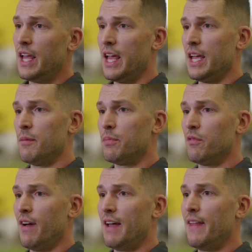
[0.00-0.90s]
and
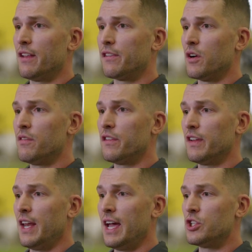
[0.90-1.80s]
provide that service
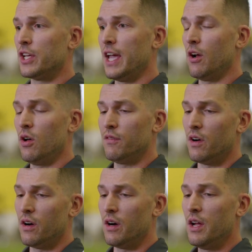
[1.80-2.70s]
and educate all of
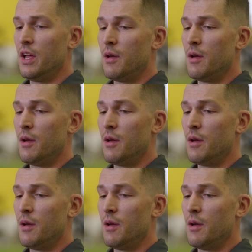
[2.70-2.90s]
our